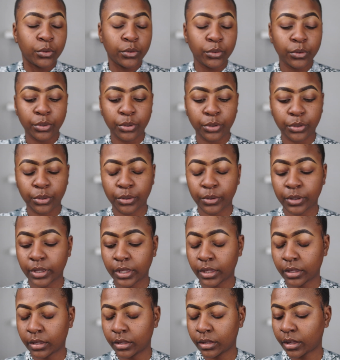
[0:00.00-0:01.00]
Whew,
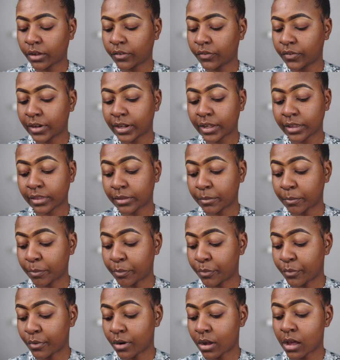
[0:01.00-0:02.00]
okay, I feel like the
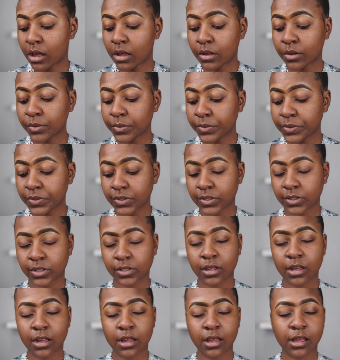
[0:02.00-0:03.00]

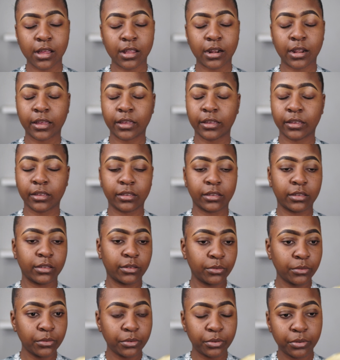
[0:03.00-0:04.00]
brows are like
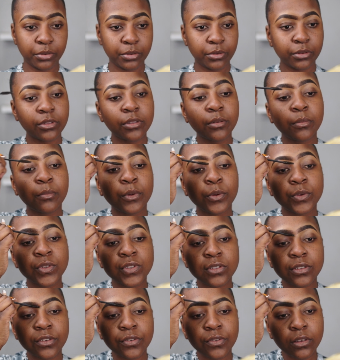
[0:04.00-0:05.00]
the
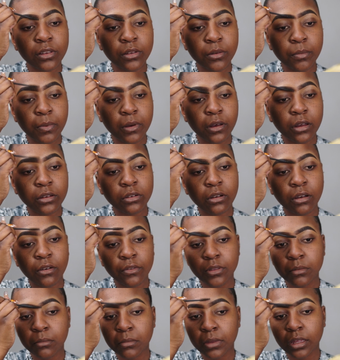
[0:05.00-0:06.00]
most difficult part of the